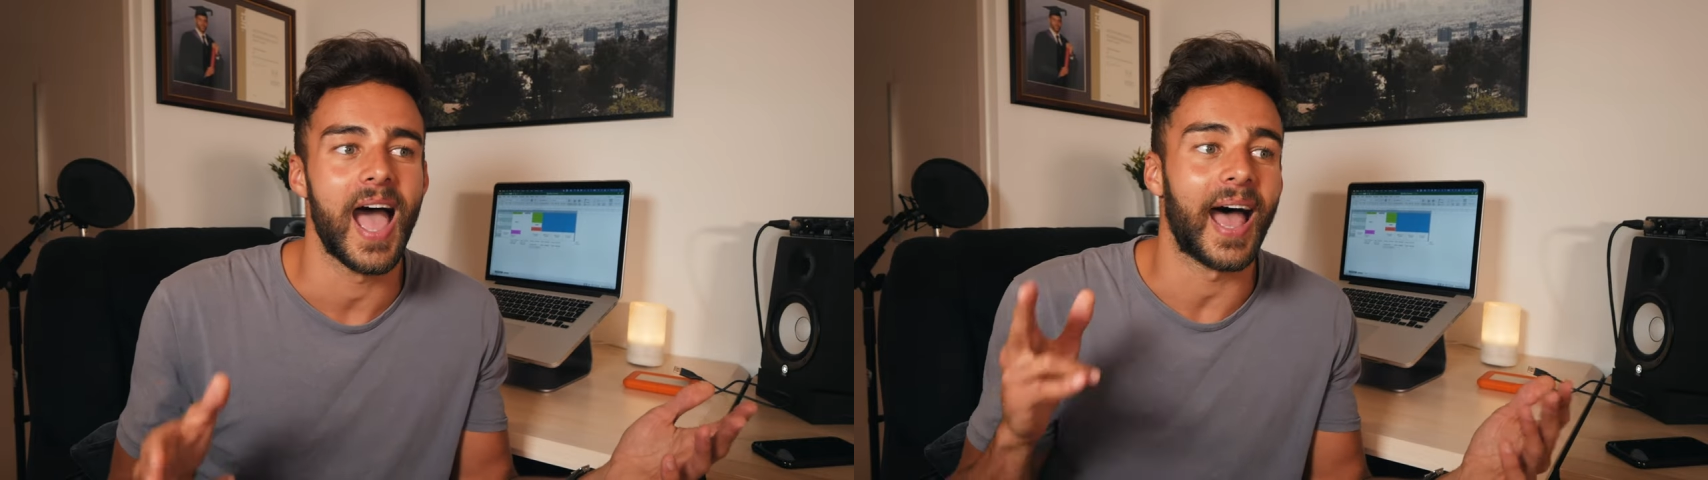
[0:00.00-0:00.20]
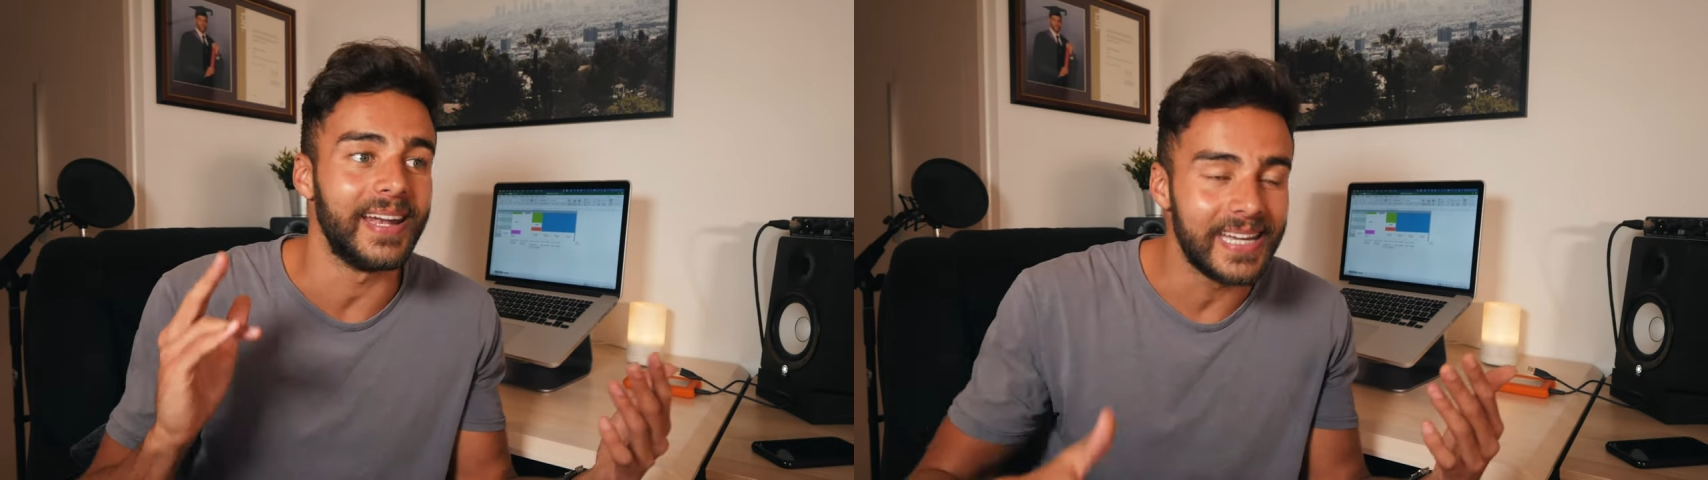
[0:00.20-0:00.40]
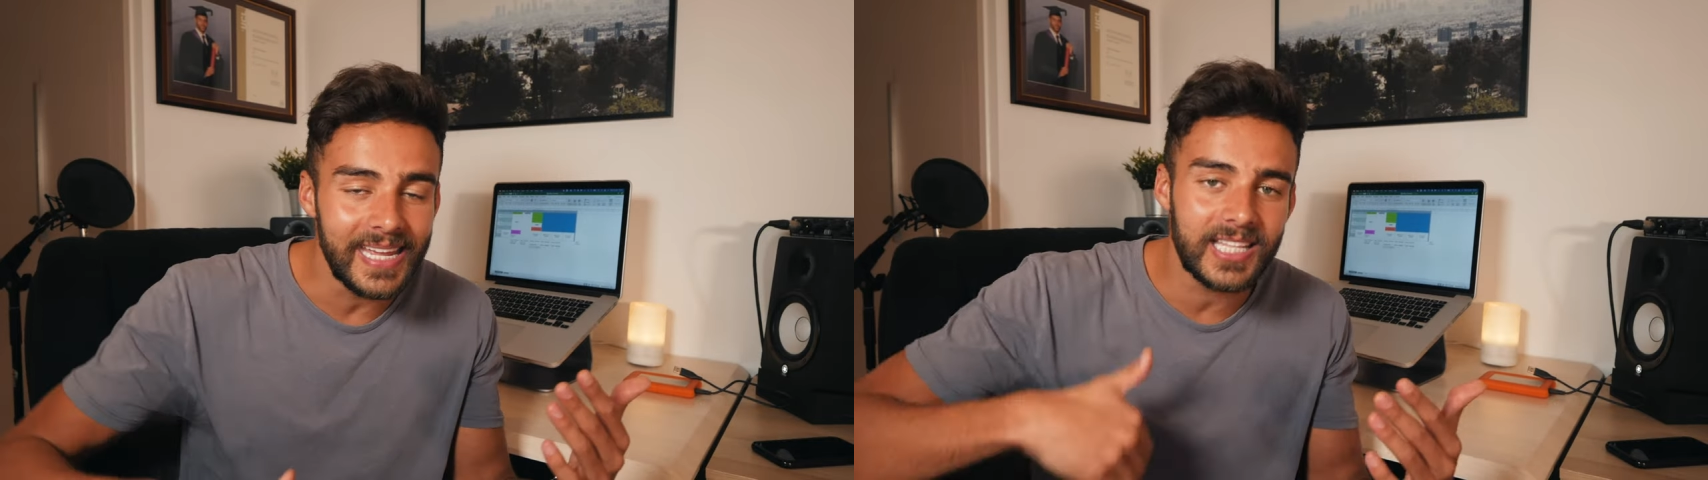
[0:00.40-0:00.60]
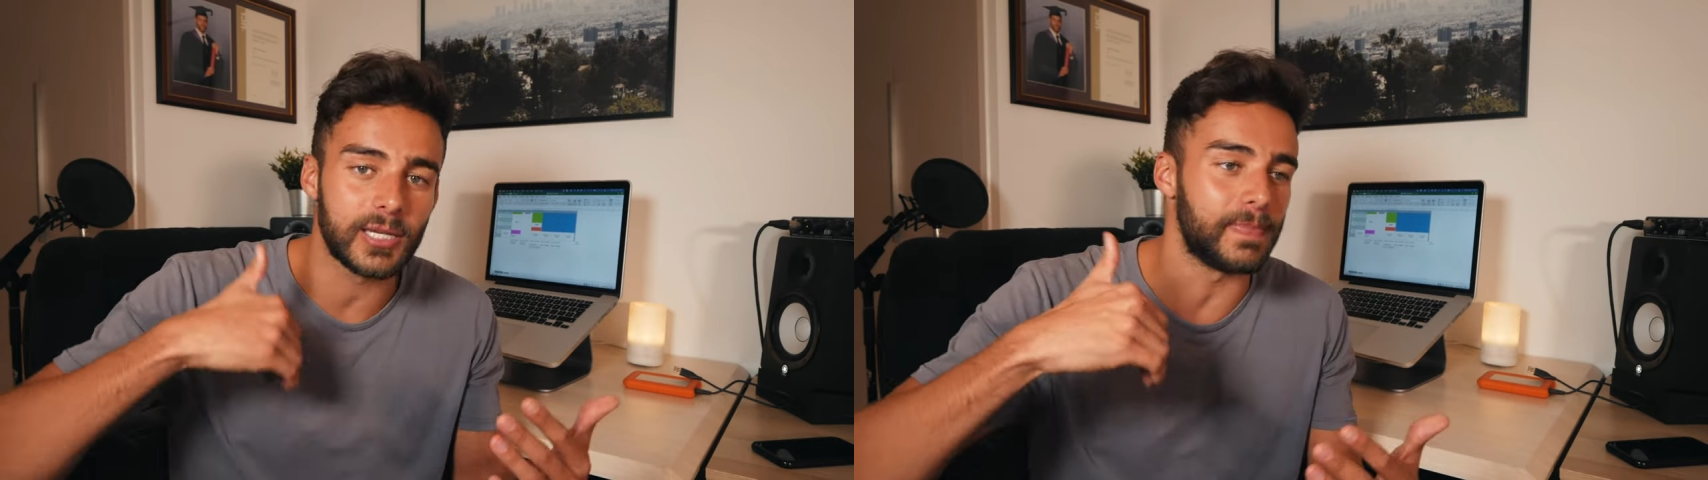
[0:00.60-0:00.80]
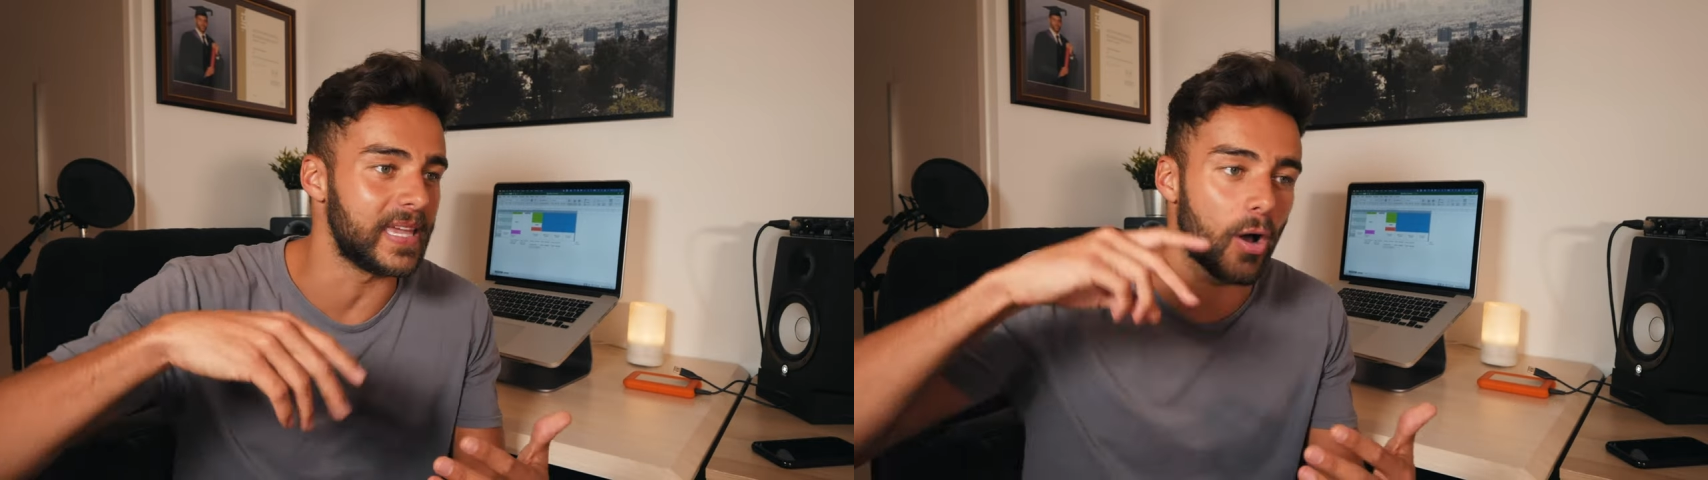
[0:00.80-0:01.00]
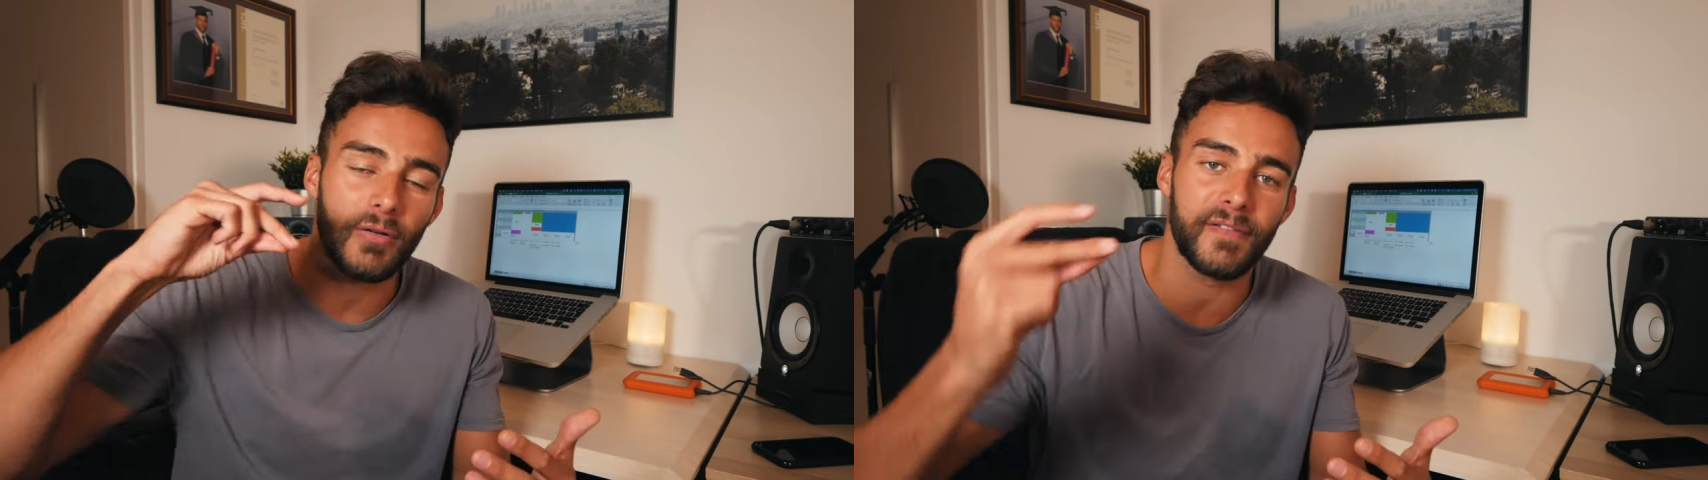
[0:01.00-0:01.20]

I need to be on